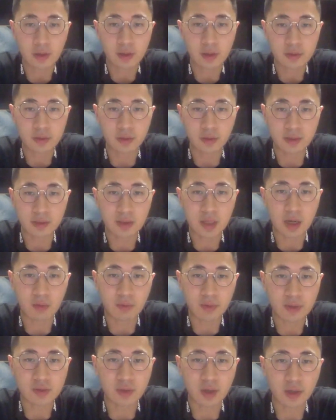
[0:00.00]
So that's how
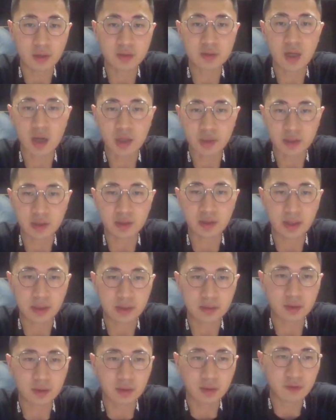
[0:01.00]
we started talking
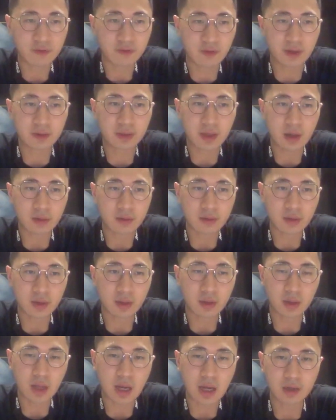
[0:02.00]
and uh, found out there
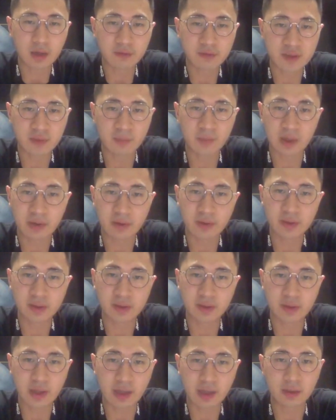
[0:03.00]
are a lot of
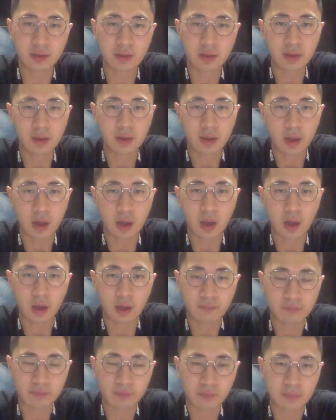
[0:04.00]
similarity then uh,
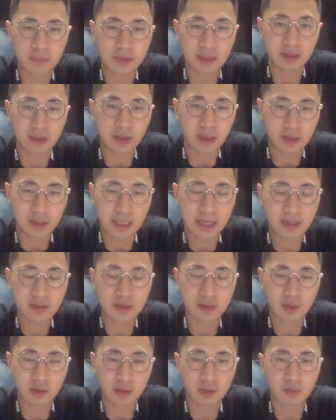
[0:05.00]

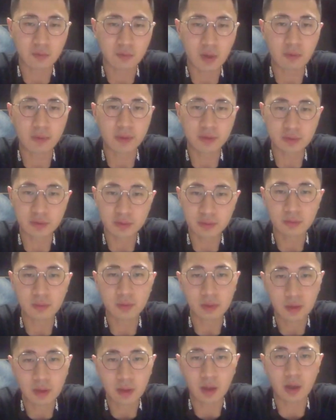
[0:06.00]
licensing what we do
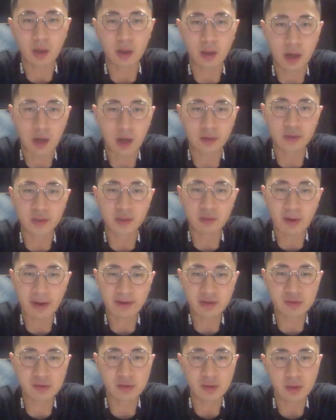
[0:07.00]
uh, R&D
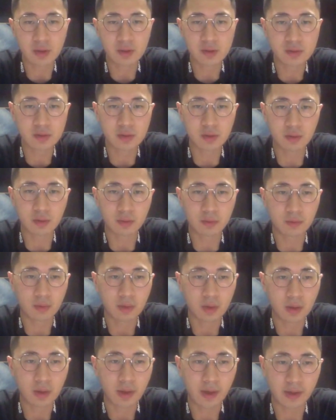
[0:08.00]
wise. So
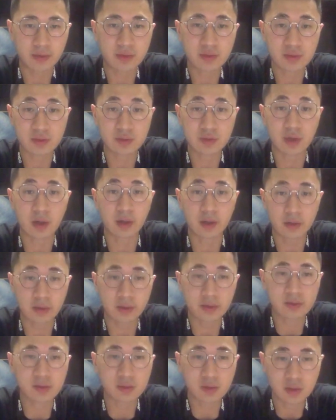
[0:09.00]
hence started
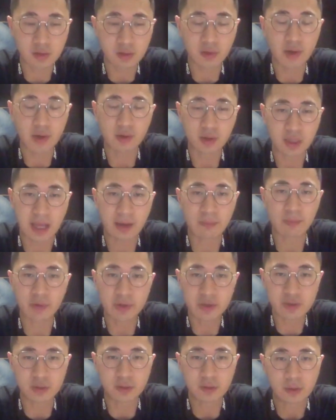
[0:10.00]
this
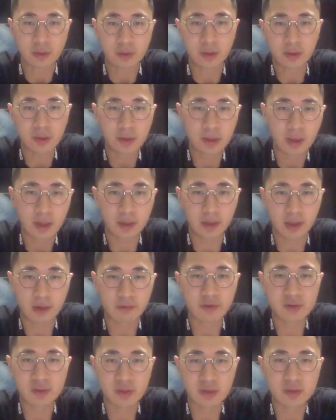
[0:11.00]
collaboration. And
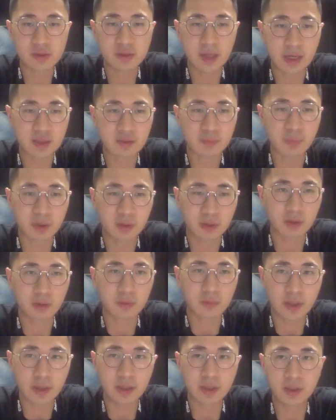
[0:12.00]
ever since it has been a
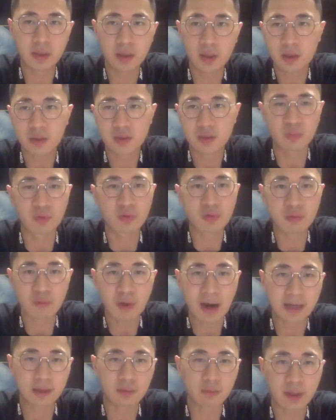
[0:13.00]
really smooth
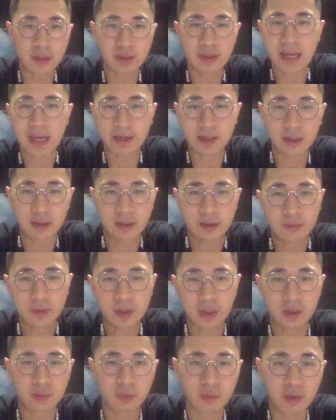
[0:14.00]
ride with Leica
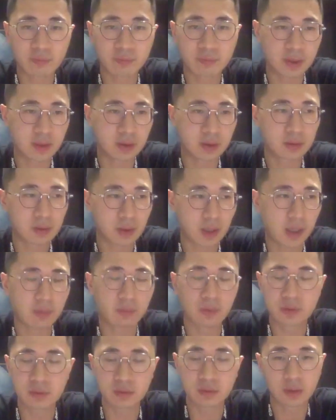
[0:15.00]
and we've been
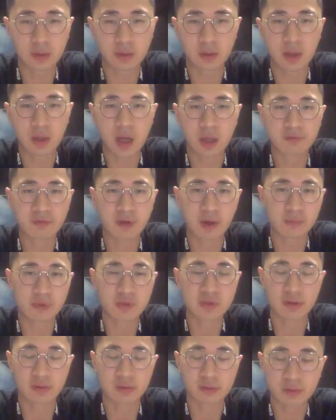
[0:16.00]
able to learn a lot from
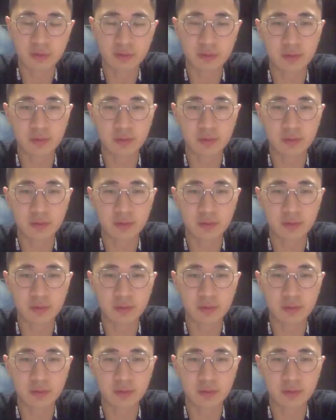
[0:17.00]
each other.